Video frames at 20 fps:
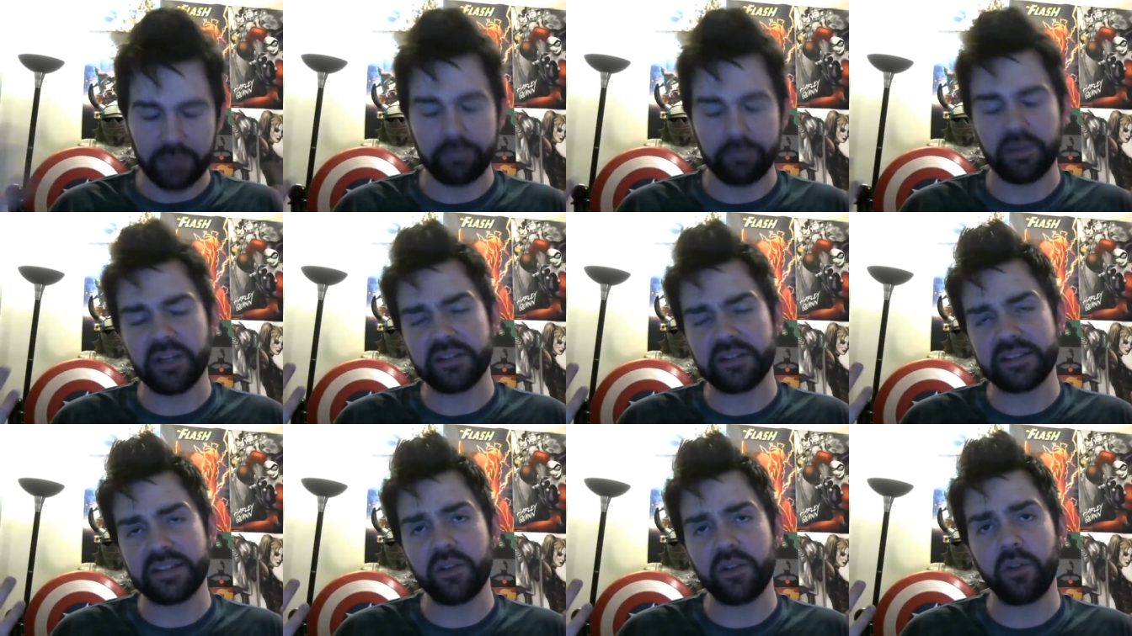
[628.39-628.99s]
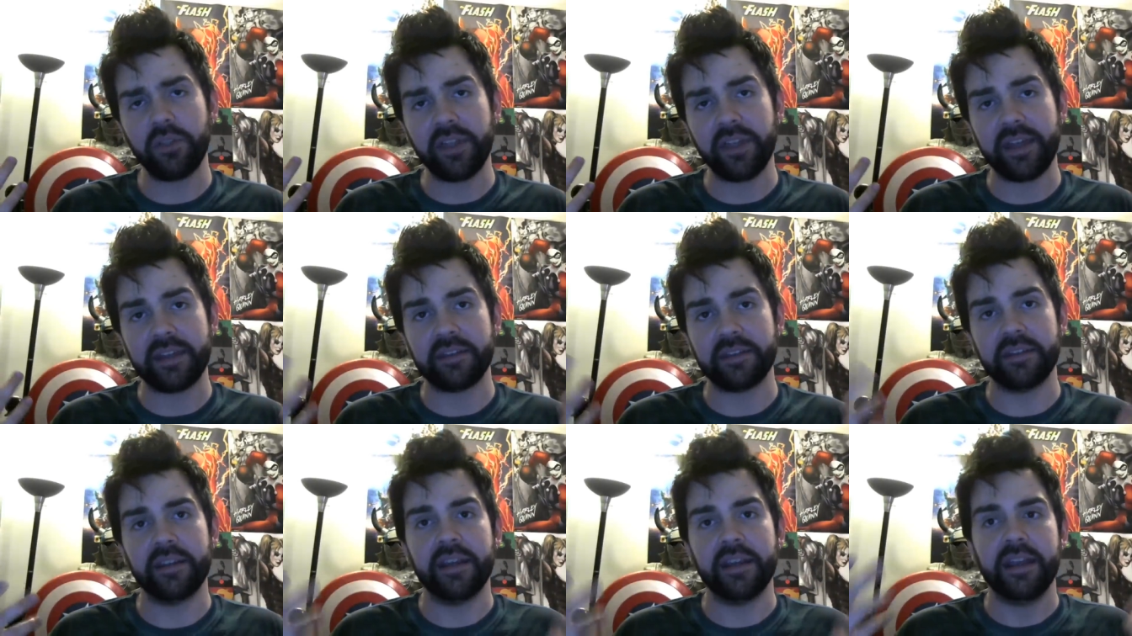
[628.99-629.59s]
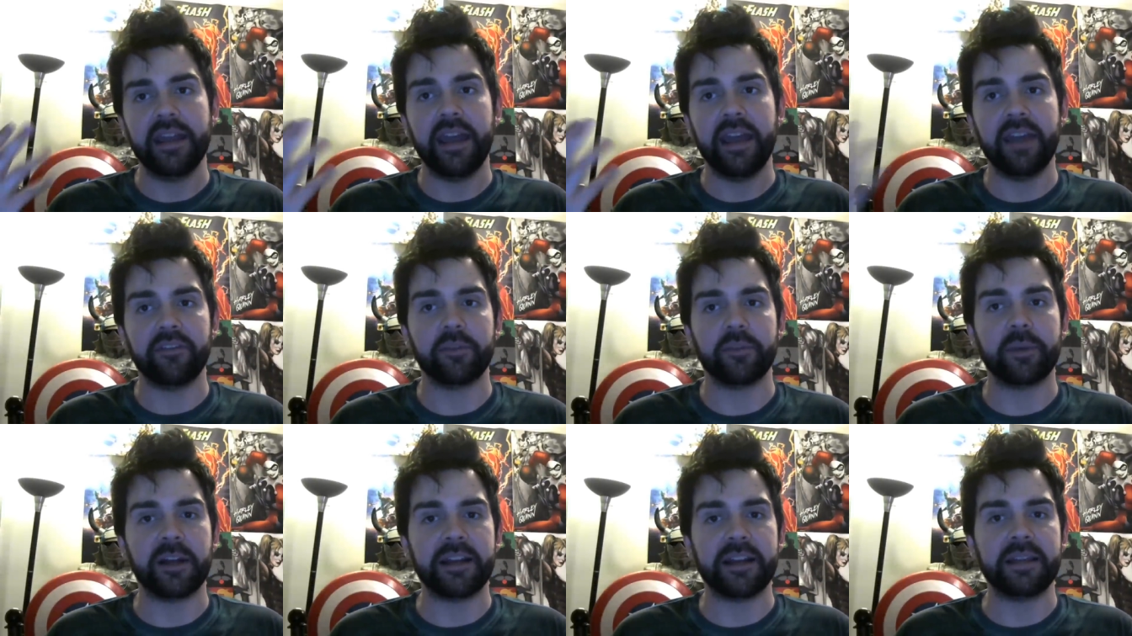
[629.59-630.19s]
But until then,
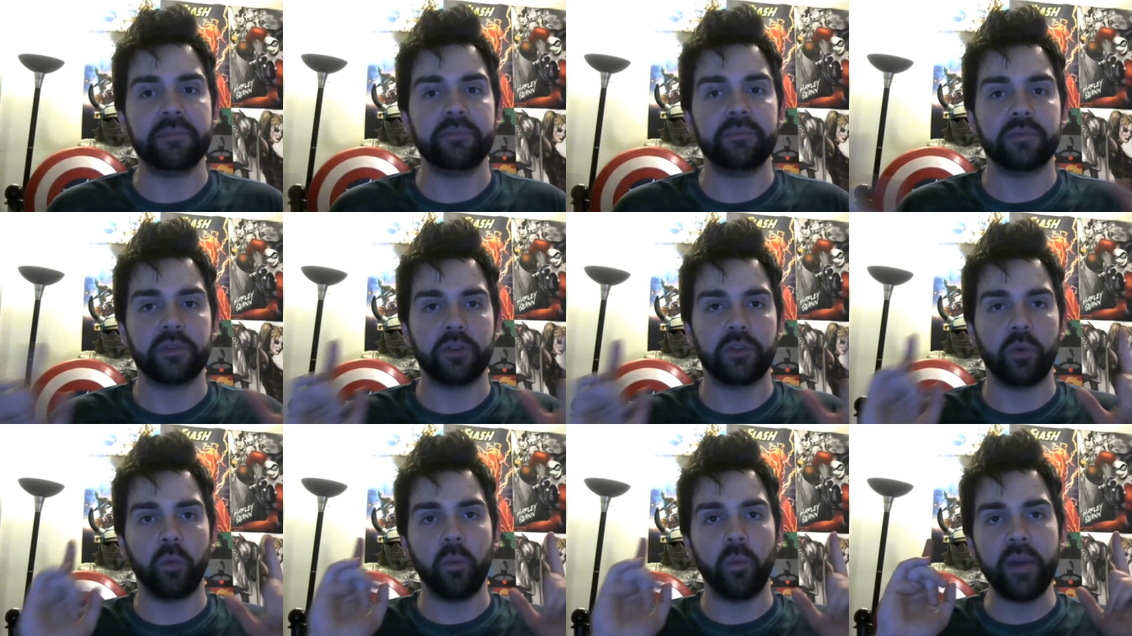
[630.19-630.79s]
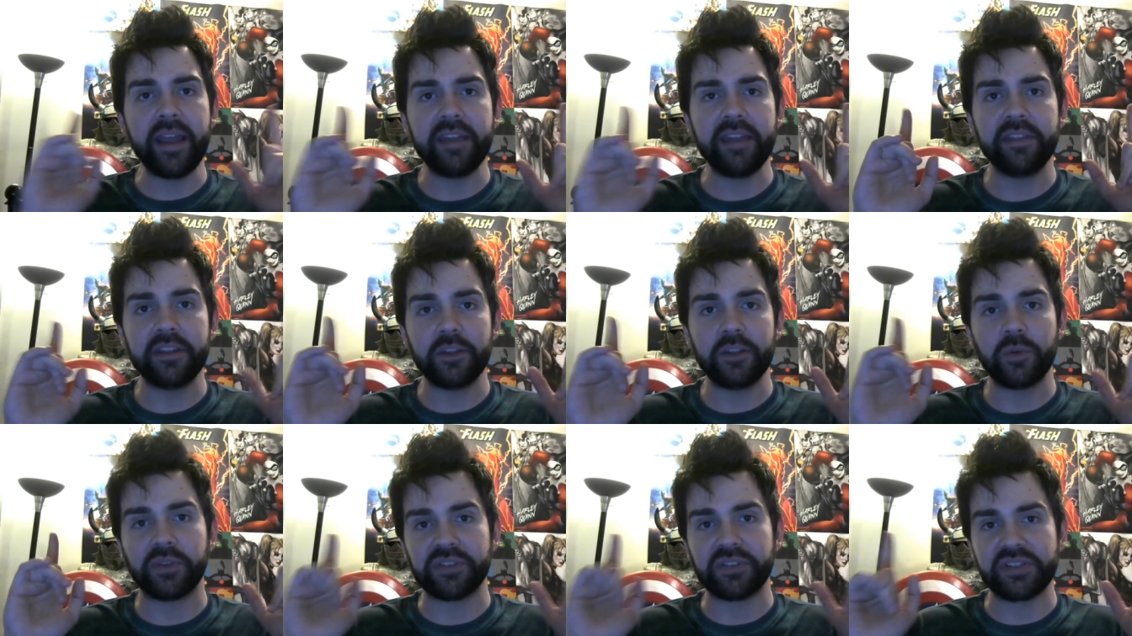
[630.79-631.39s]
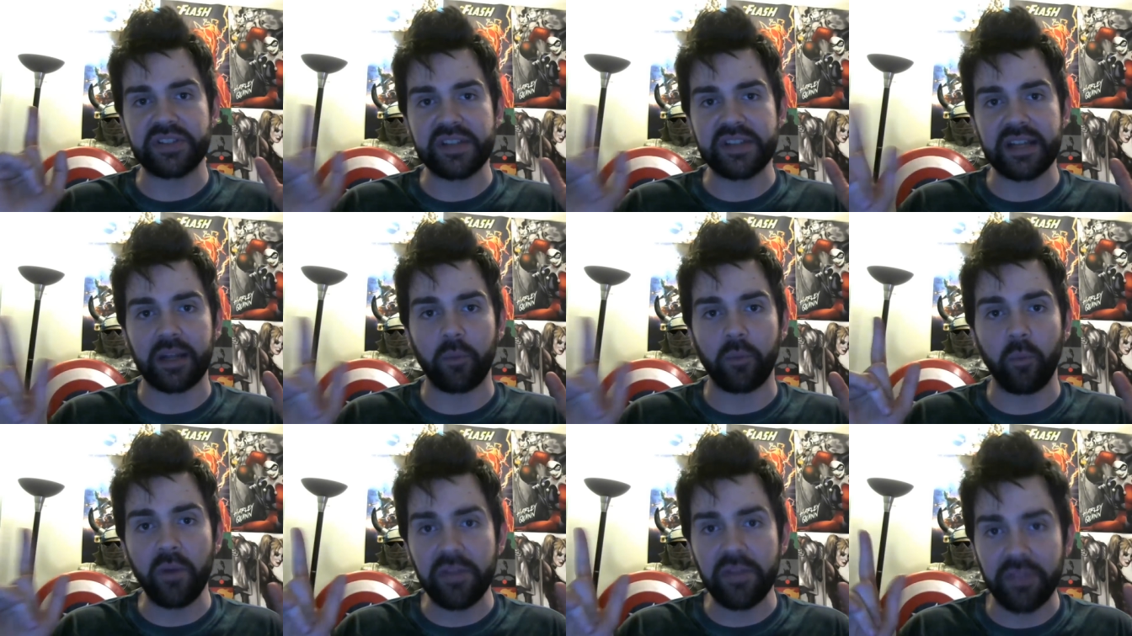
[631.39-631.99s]
everybody, the way that you can stick
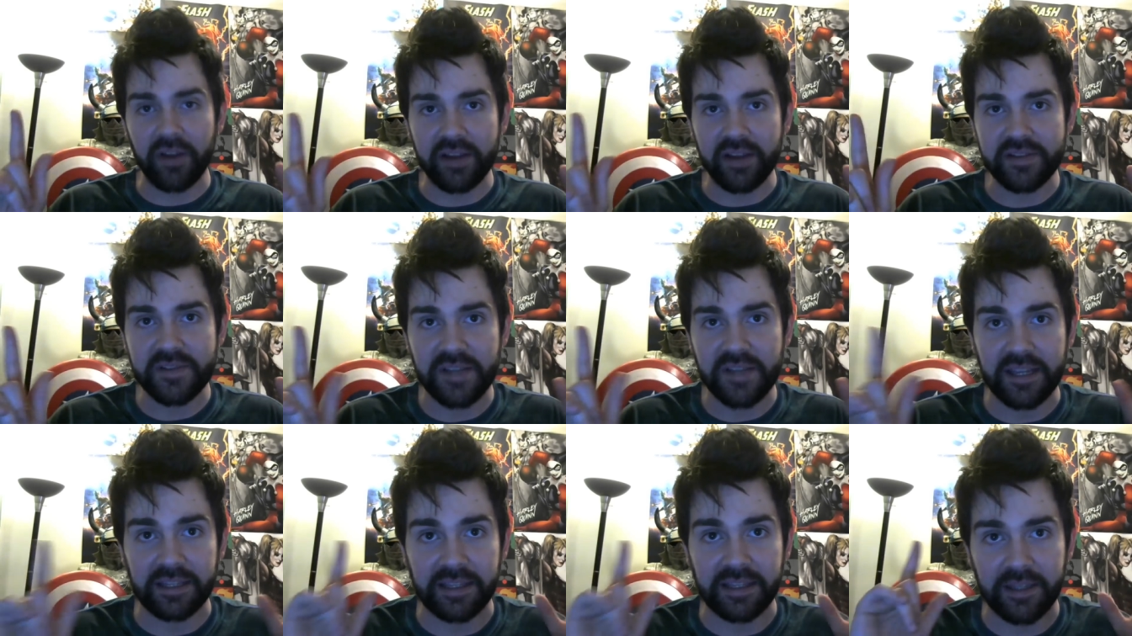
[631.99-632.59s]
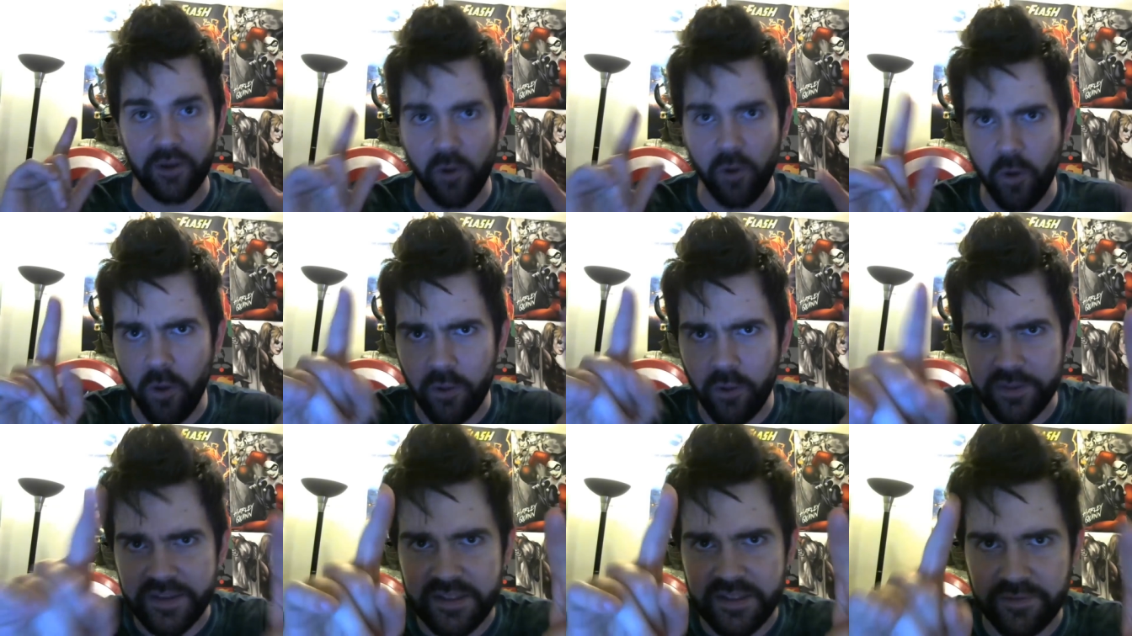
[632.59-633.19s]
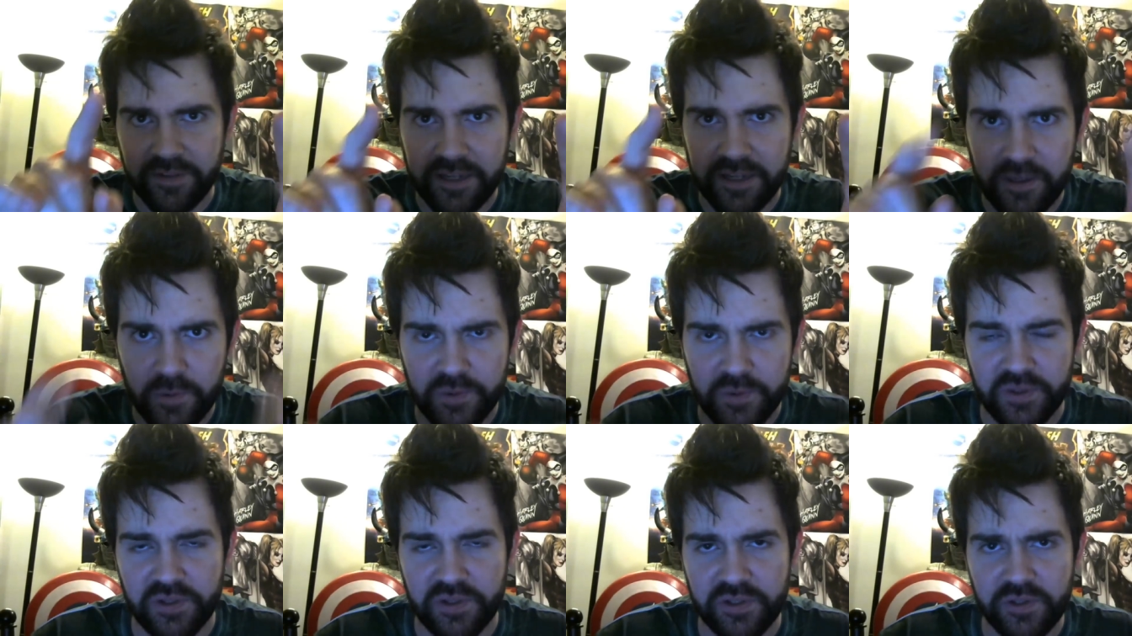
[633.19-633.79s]
with us and get all these
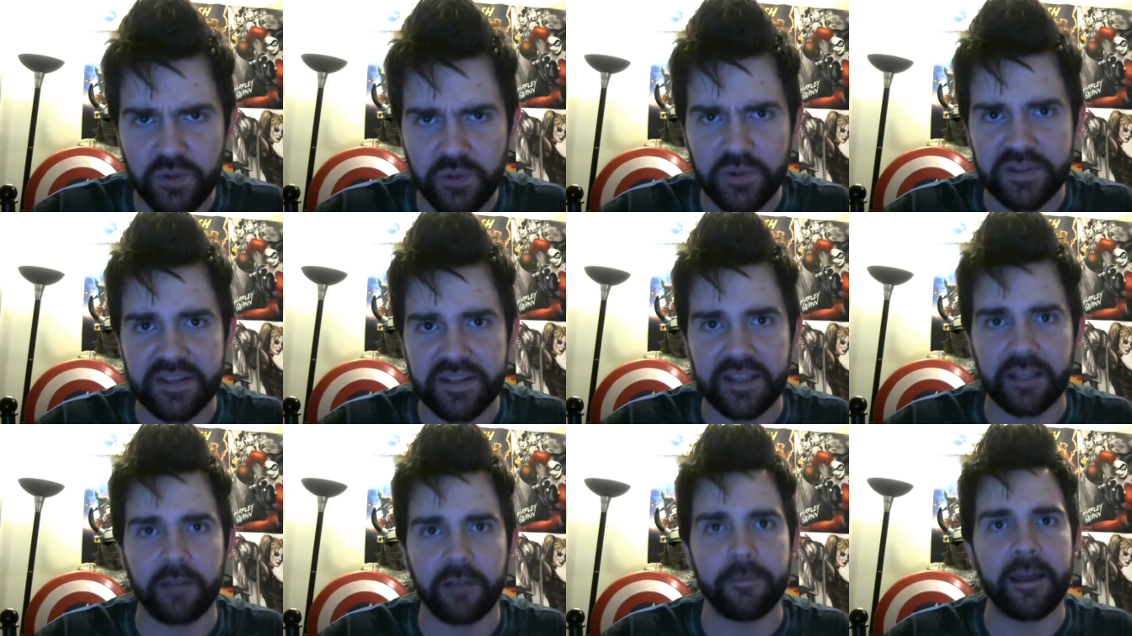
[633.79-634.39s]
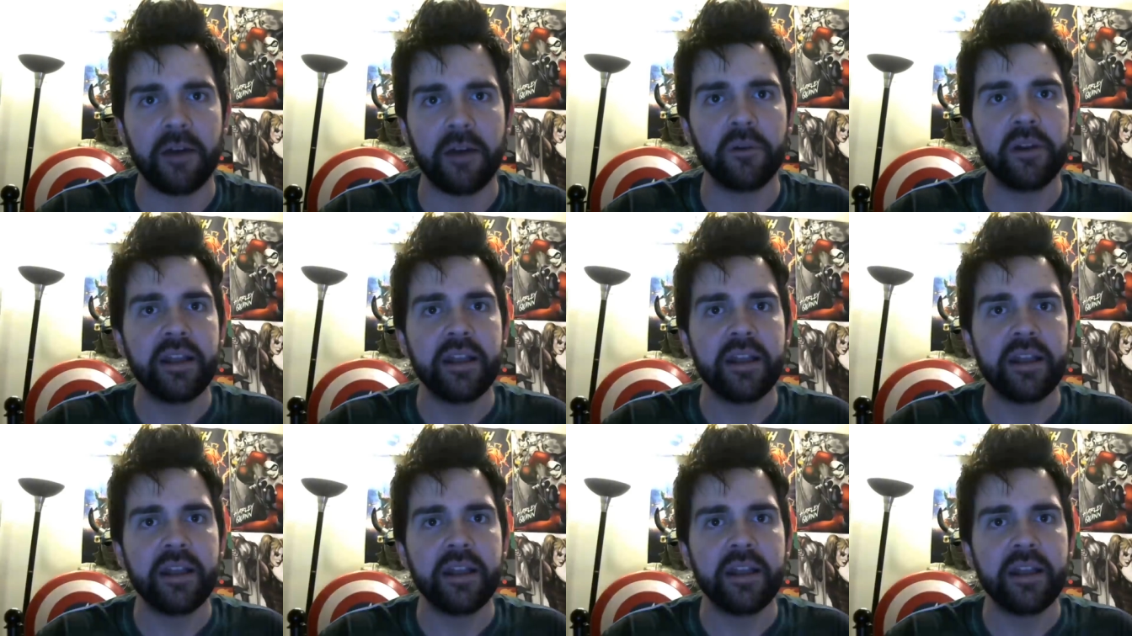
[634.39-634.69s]
videos as soon as they come out